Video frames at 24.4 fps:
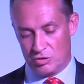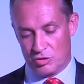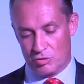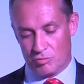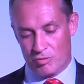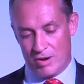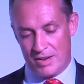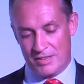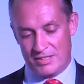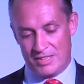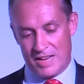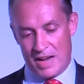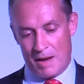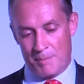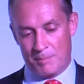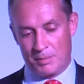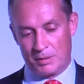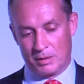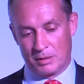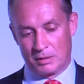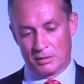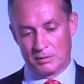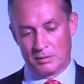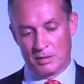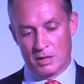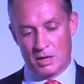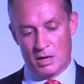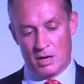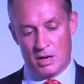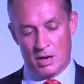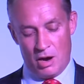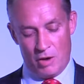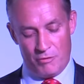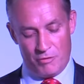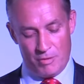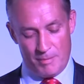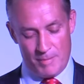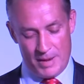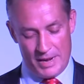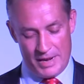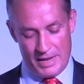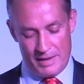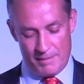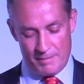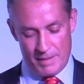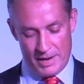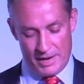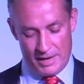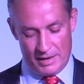raise capital over
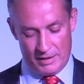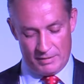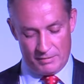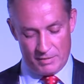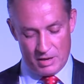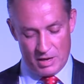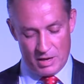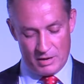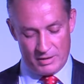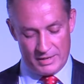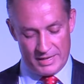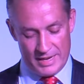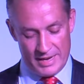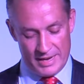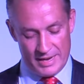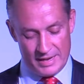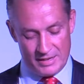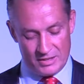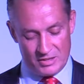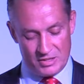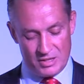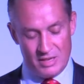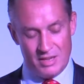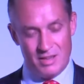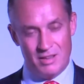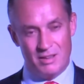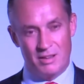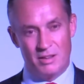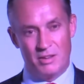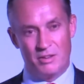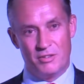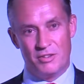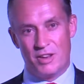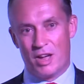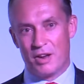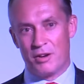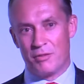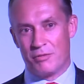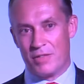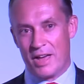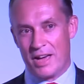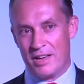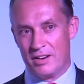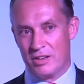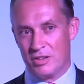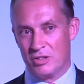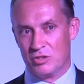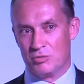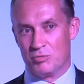many years, none of
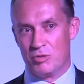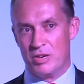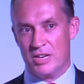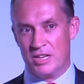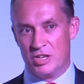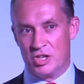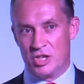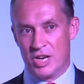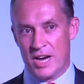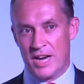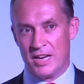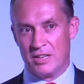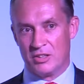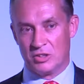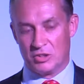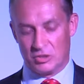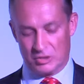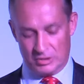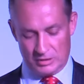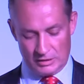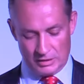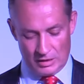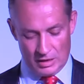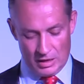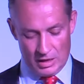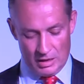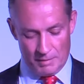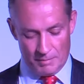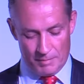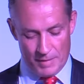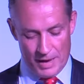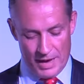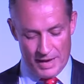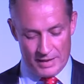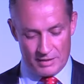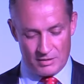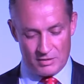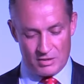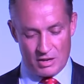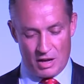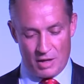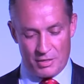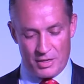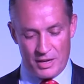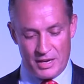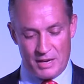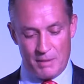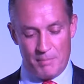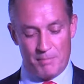that has really changed. And I
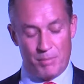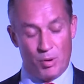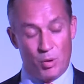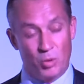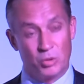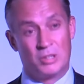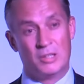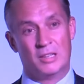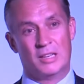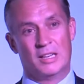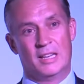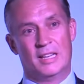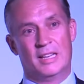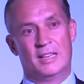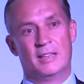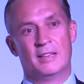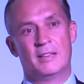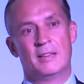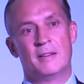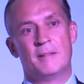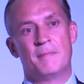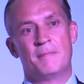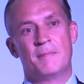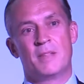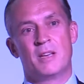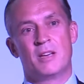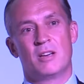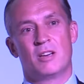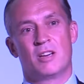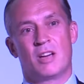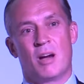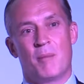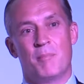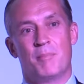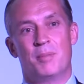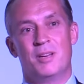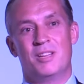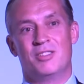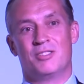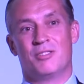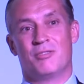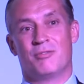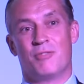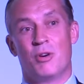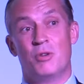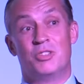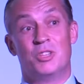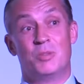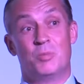think importantly, companies have
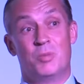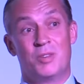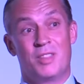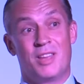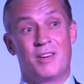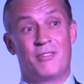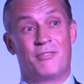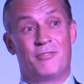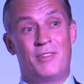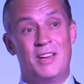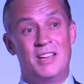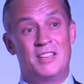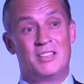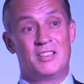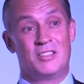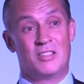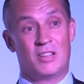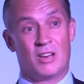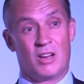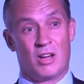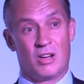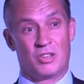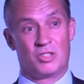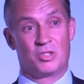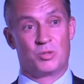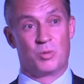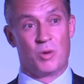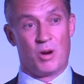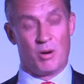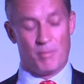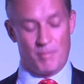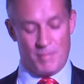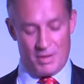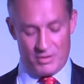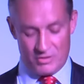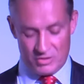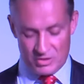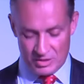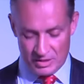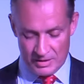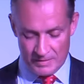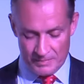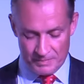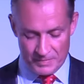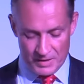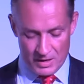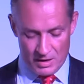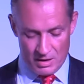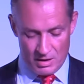voted with their feet in the last 12 months.
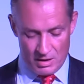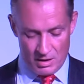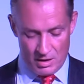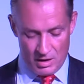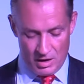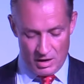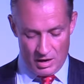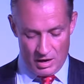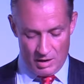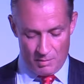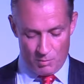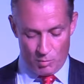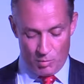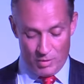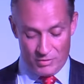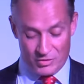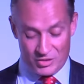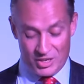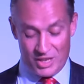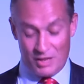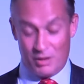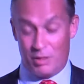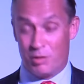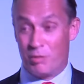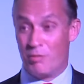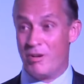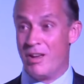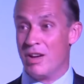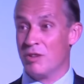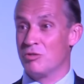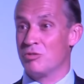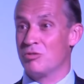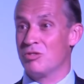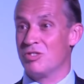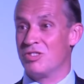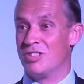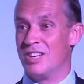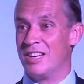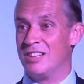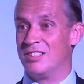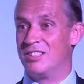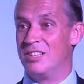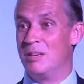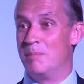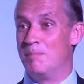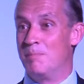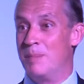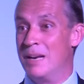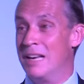We've seen
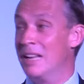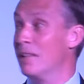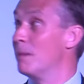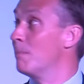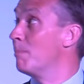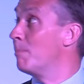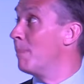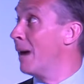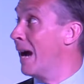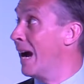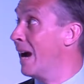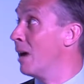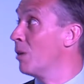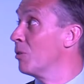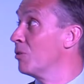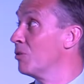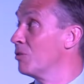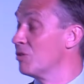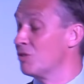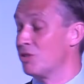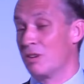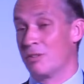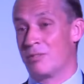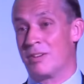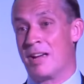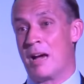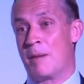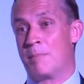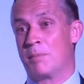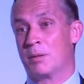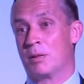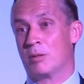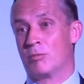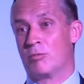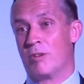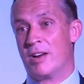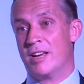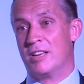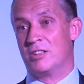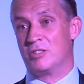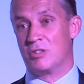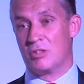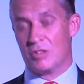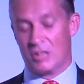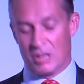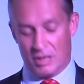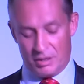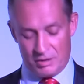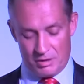£360 billion of capital raised
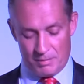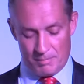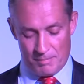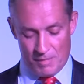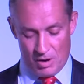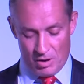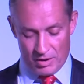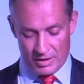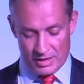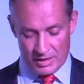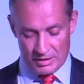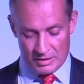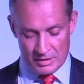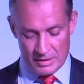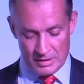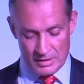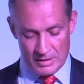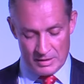on the London market